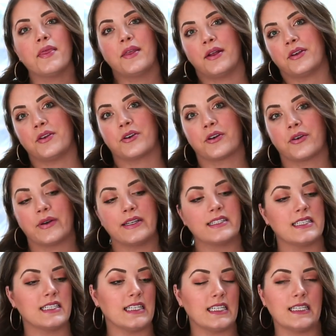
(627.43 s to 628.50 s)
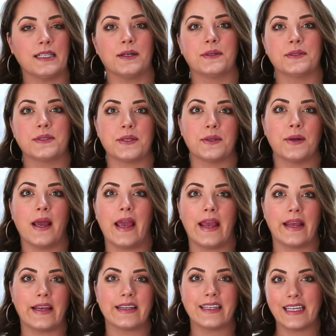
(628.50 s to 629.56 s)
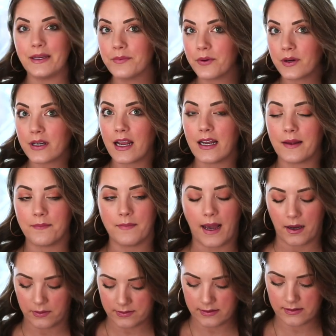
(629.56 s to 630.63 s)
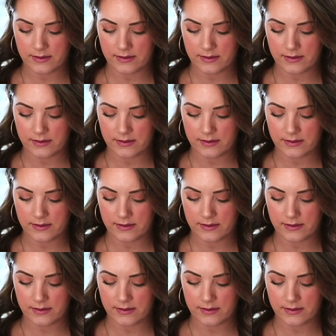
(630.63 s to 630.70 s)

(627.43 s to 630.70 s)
then you're going to need also a keyboard and a mouse.